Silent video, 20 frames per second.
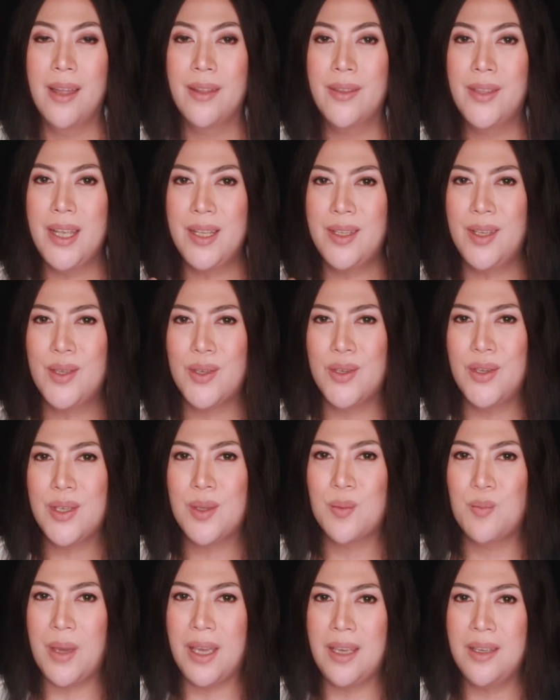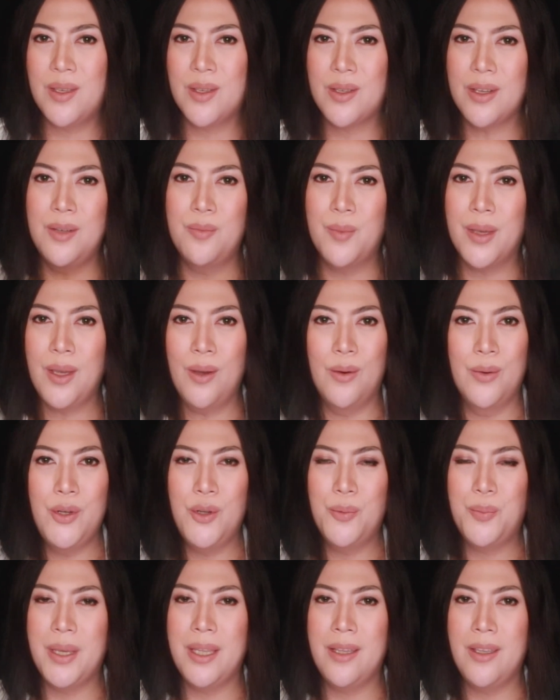This is just based on my own
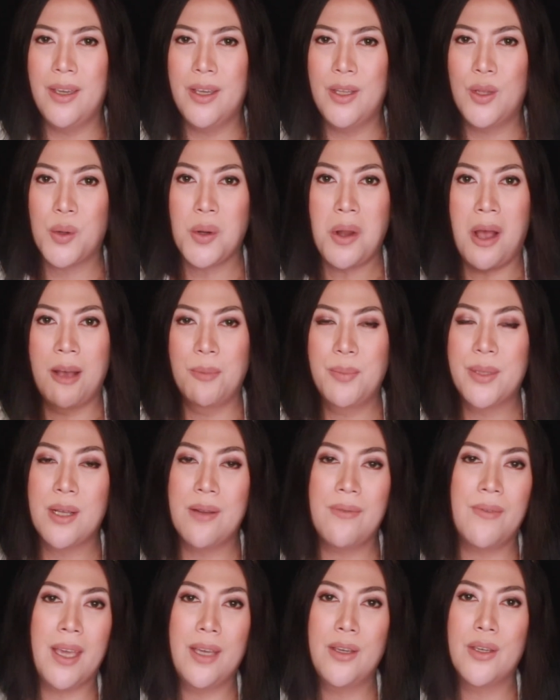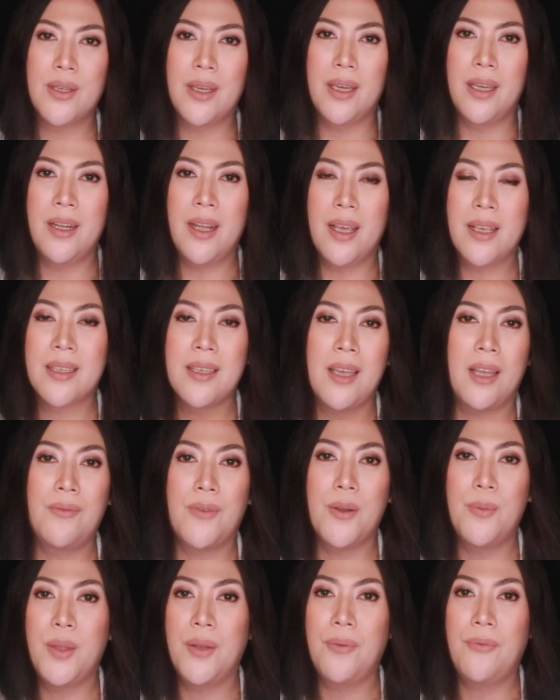opinion or observation, aside
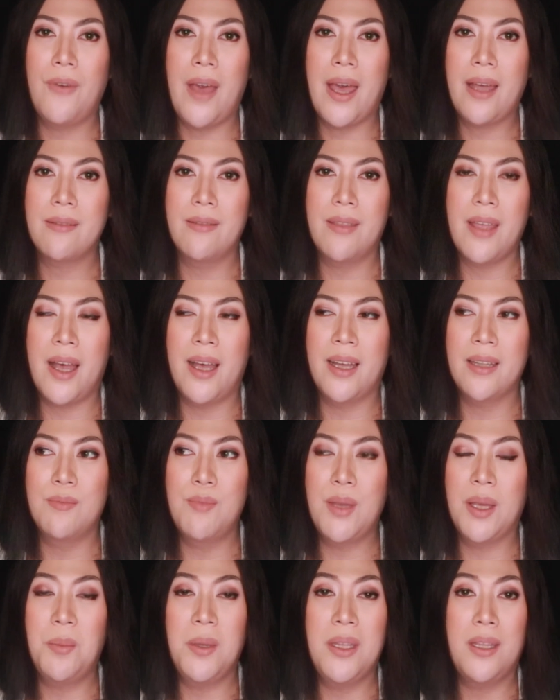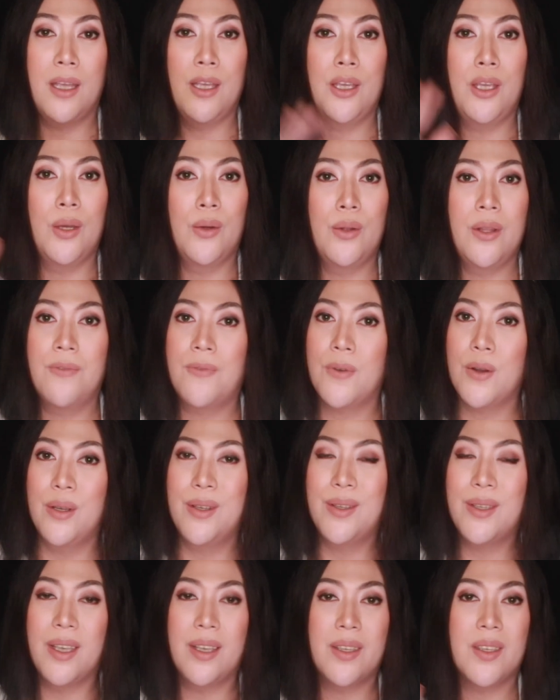from the fact that maybe the
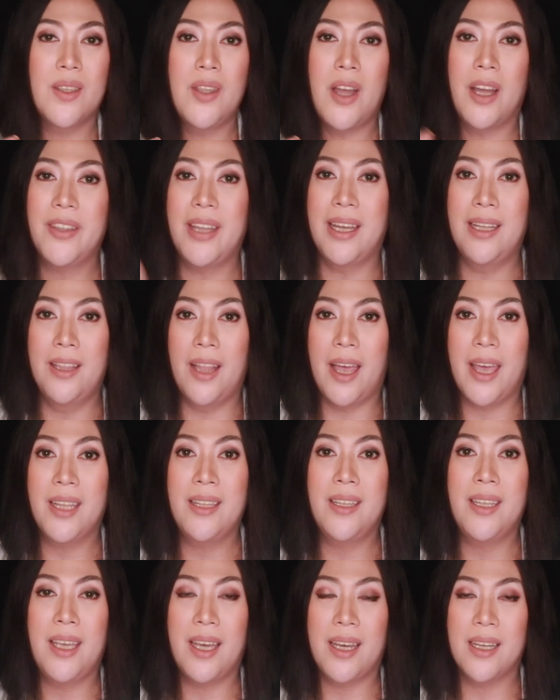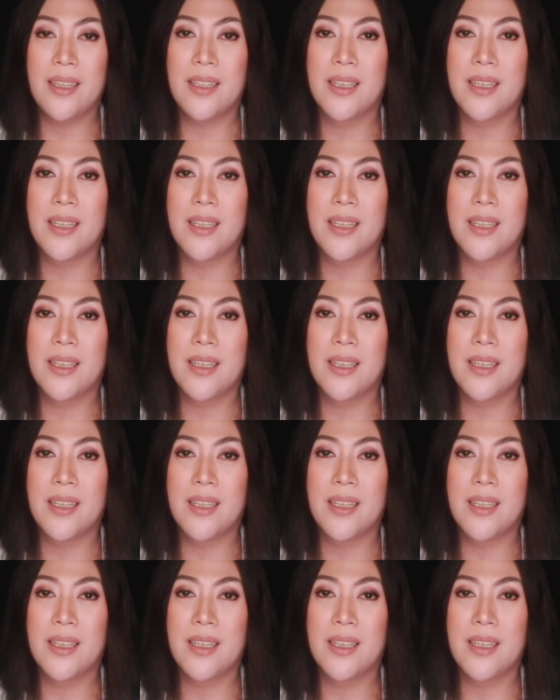universe is not aligned yet